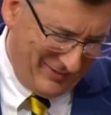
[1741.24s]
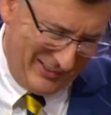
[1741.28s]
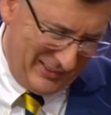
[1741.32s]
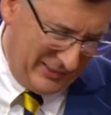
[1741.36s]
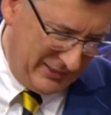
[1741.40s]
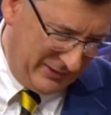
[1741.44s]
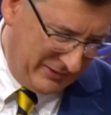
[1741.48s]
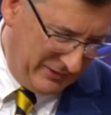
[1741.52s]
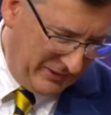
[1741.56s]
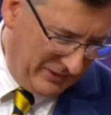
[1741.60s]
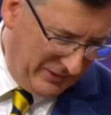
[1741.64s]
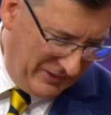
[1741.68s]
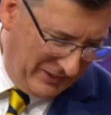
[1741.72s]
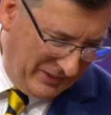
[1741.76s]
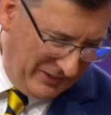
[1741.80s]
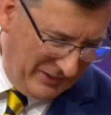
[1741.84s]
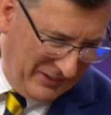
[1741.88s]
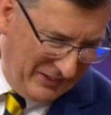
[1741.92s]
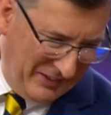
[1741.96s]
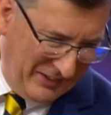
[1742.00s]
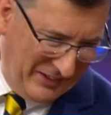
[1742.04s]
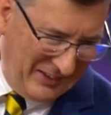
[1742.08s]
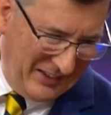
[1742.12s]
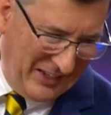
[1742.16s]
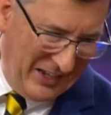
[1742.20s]
Uh,
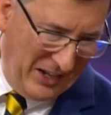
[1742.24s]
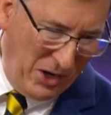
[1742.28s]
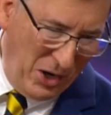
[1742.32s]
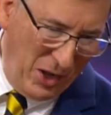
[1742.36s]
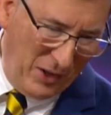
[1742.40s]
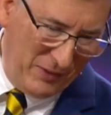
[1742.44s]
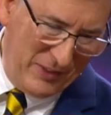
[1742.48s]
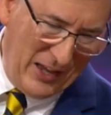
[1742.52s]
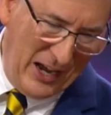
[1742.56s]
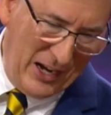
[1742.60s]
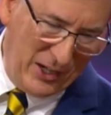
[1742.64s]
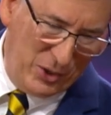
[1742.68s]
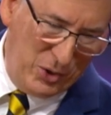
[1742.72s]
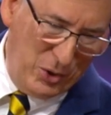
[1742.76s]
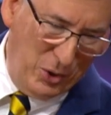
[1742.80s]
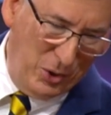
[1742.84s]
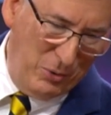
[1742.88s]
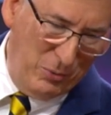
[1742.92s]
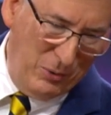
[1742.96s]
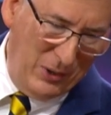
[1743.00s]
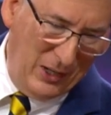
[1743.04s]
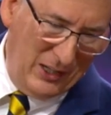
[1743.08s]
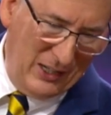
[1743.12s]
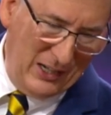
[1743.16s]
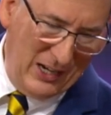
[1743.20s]
they're not that
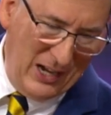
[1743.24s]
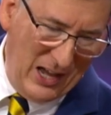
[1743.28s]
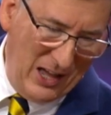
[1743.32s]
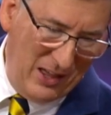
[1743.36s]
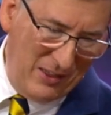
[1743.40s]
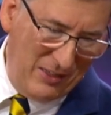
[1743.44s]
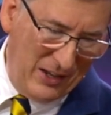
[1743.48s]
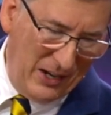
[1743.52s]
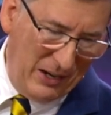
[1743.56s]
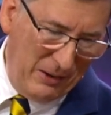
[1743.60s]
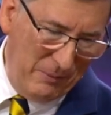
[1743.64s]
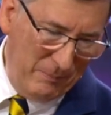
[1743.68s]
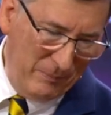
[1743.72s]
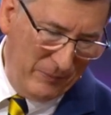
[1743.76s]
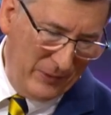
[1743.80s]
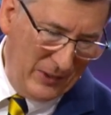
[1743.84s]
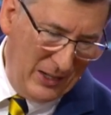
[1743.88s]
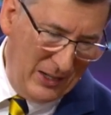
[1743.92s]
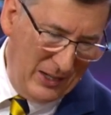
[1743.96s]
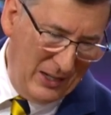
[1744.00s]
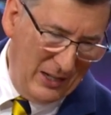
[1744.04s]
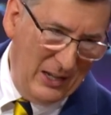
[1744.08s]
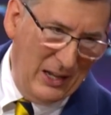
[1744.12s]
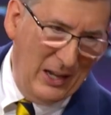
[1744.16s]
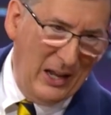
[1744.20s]
good, really, are they?
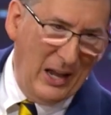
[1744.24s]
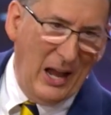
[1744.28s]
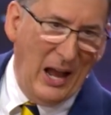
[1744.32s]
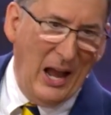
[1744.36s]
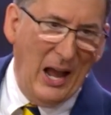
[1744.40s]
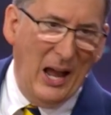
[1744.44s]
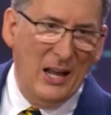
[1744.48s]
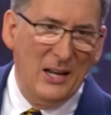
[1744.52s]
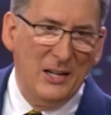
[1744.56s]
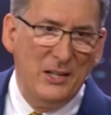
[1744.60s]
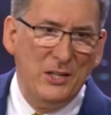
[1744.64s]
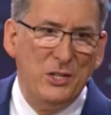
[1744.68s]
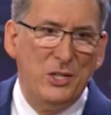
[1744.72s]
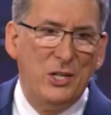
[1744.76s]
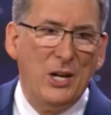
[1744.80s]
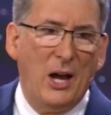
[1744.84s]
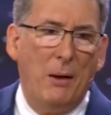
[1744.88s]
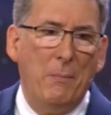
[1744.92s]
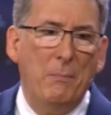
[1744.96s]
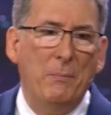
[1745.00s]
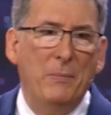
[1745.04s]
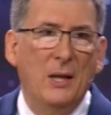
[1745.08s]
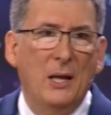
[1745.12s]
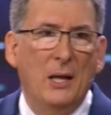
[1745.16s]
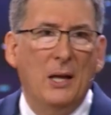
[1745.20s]
And
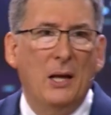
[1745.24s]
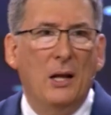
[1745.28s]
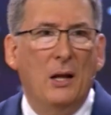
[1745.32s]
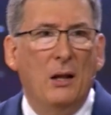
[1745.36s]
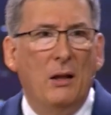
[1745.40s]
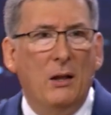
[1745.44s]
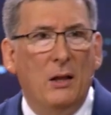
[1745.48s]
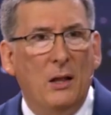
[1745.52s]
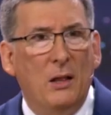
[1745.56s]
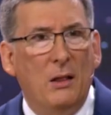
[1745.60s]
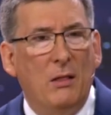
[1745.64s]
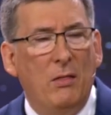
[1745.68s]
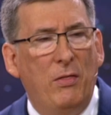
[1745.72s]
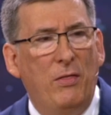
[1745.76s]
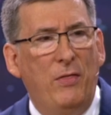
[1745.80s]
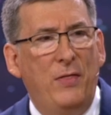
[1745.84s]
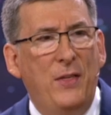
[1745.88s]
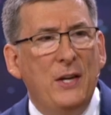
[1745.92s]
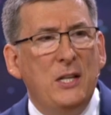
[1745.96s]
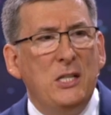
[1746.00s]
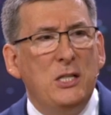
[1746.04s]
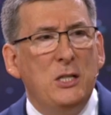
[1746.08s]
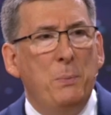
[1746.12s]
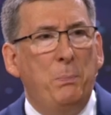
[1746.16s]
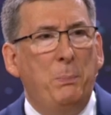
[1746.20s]
um,
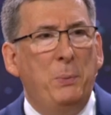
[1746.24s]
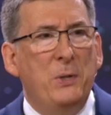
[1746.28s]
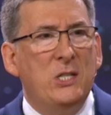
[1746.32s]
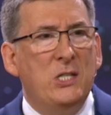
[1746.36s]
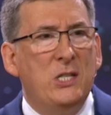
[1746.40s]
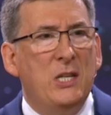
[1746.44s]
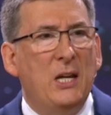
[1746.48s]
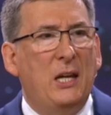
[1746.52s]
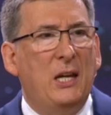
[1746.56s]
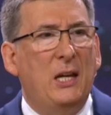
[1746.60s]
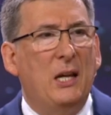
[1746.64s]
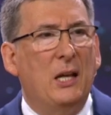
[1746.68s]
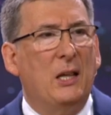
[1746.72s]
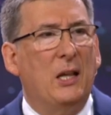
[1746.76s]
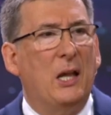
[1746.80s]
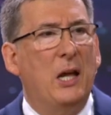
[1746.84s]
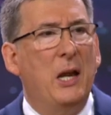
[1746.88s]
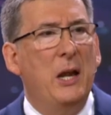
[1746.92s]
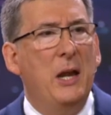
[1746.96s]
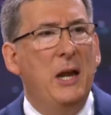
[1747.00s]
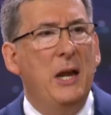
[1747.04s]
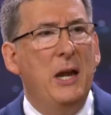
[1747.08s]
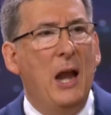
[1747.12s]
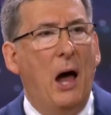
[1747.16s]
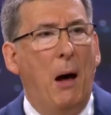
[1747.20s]
this particular
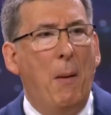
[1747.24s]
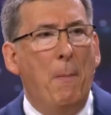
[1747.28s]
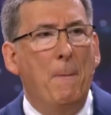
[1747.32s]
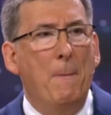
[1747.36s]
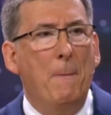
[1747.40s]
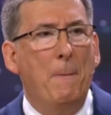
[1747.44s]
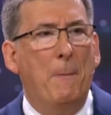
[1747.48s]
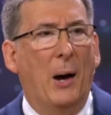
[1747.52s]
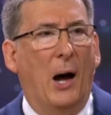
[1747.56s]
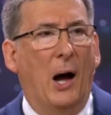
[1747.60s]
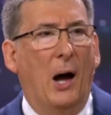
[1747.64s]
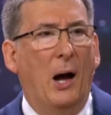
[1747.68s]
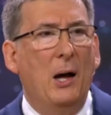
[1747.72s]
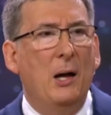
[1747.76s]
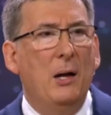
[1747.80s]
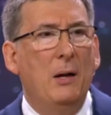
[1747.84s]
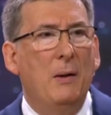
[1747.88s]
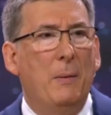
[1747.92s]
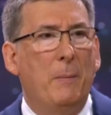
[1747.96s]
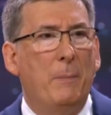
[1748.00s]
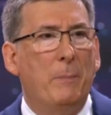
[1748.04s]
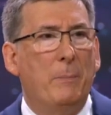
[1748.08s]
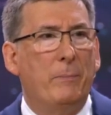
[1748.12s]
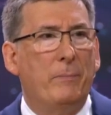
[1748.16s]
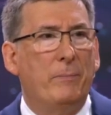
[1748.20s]
number
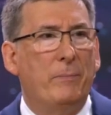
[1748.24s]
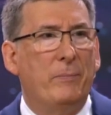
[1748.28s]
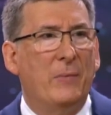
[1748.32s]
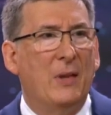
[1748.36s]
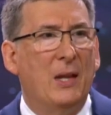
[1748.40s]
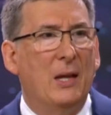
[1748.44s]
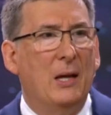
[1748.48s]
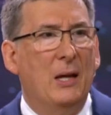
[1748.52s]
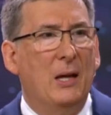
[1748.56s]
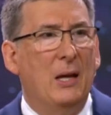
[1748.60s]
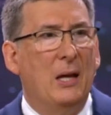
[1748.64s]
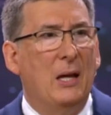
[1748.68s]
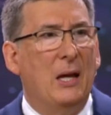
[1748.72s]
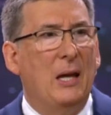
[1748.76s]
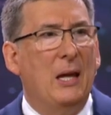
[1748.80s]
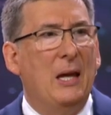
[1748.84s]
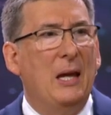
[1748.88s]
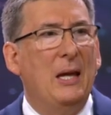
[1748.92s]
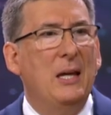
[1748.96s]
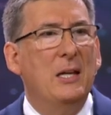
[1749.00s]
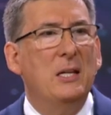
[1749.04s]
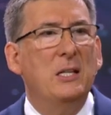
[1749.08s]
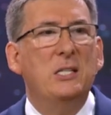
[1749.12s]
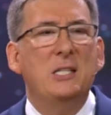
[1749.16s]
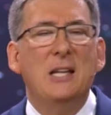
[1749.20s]

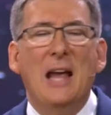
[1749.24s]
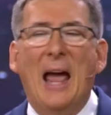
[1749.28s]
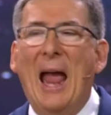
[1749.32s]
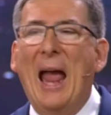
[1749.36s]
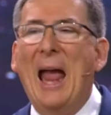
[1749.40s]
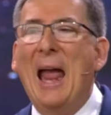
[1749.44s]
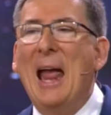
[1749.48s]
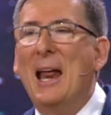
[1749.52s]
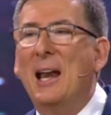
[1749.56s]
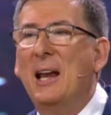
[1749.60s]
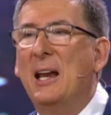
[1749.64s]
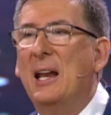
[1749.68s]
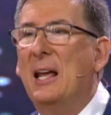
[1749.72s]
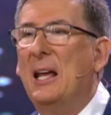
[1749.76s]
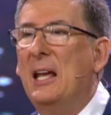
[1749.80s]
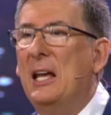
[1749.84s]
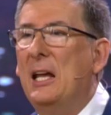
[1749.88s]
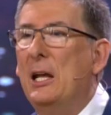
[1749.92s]
is an